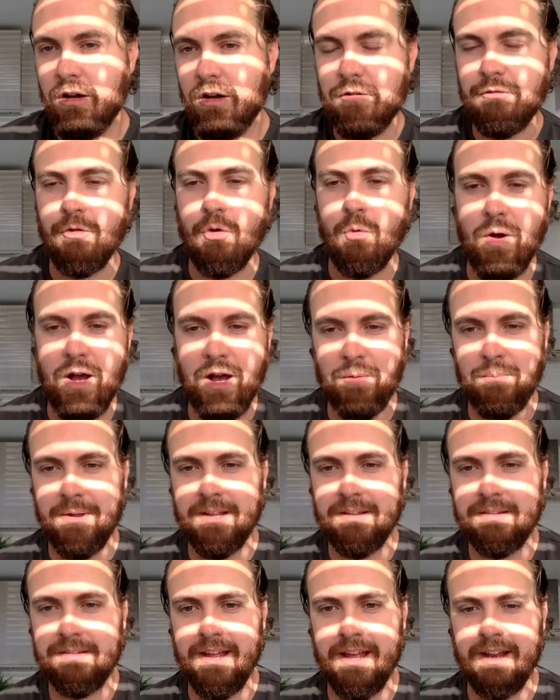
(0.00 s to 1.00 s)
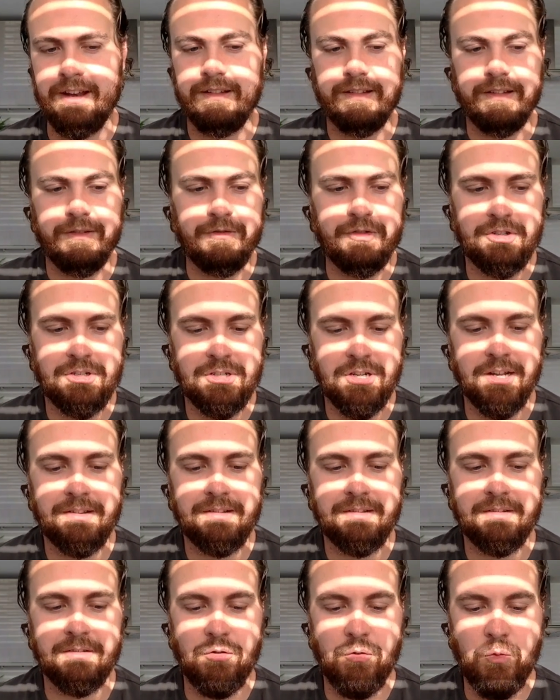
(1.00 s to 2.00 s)
an overwhelming sense of
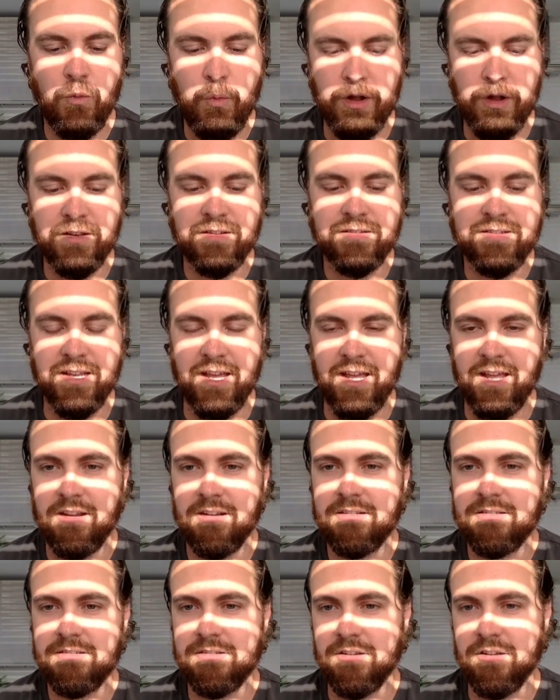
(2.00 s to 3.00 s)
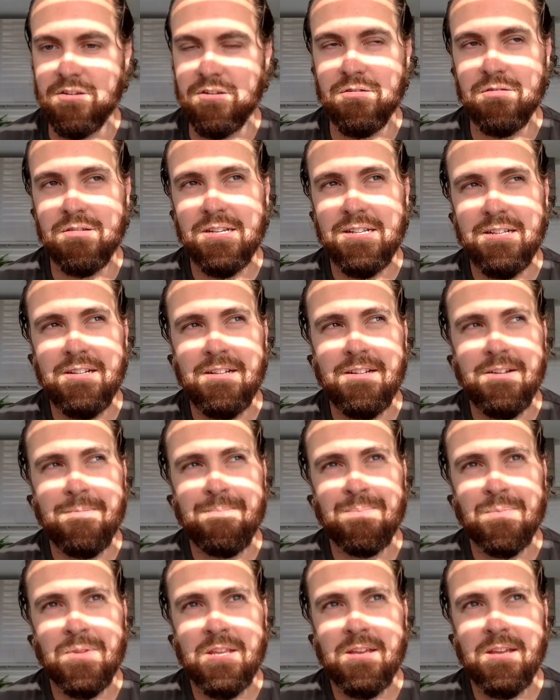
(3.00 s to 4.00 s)
just wanting to
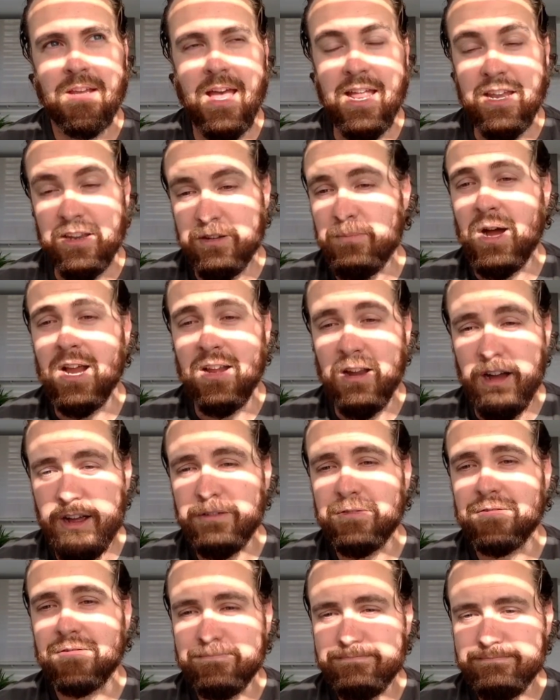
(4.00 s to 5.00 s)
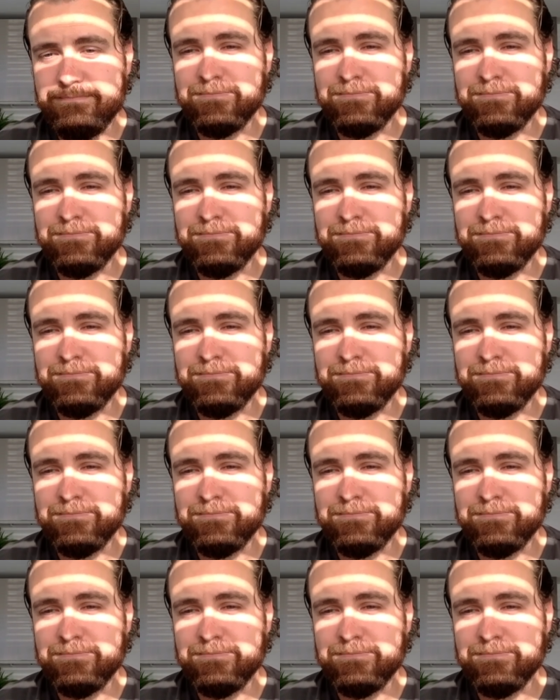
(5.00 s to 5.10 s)
end my life.